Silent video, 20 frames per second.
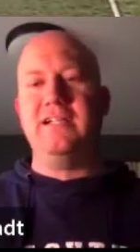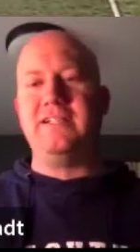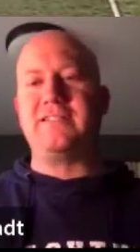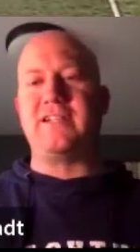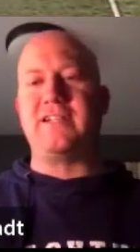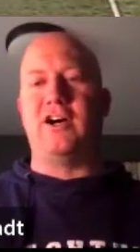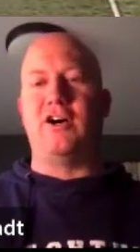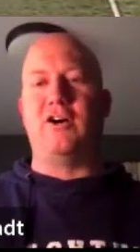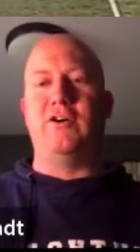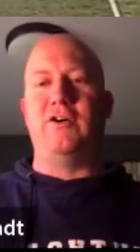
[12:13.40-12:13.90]

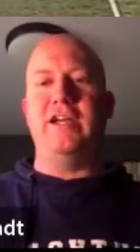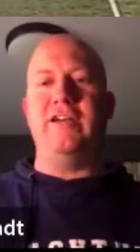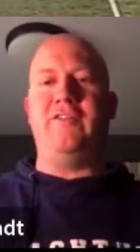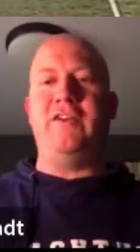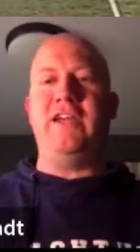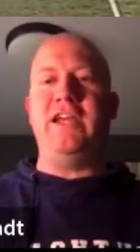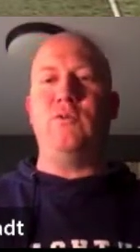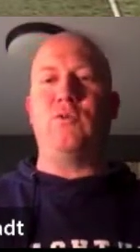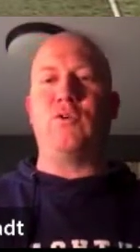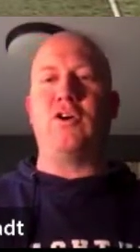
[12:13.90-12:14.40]
So if
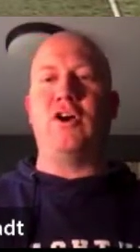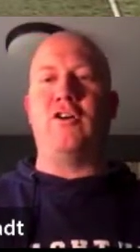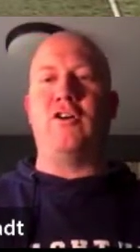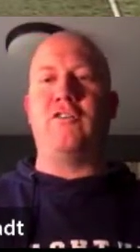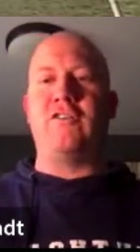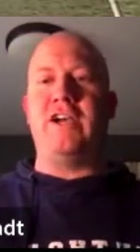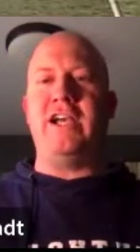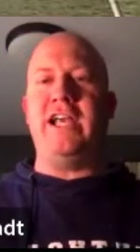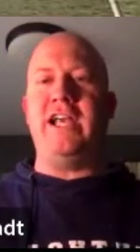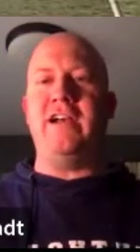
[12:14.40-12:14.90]
he were
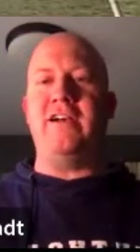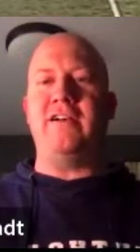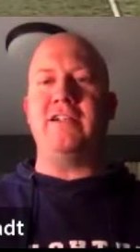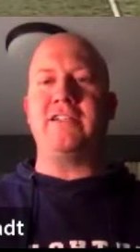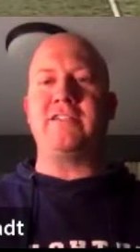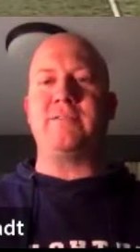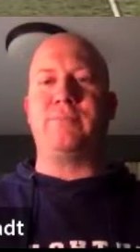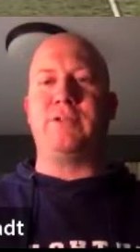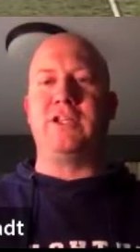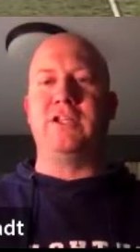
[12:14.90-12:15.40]
over here,
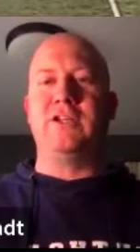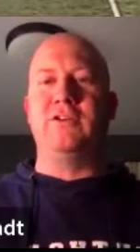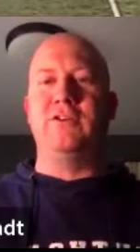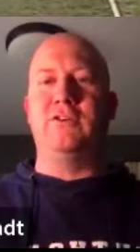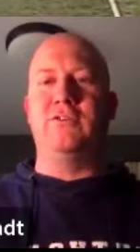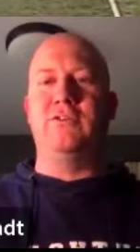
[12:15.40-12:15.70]
it's blue.